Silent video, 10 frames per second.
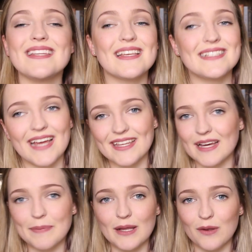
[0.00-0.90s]
The Next
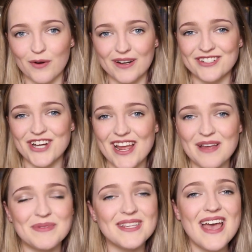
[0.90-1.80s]
Together by Lauren
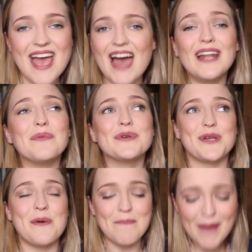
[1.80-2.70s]
James, and it
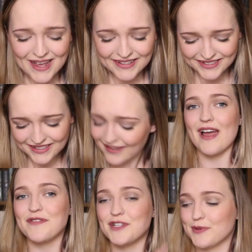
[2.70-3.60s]
was amazing. I
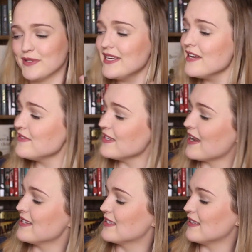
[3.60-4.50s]
have just received, and
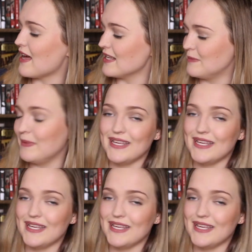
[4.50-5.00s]
that is The Last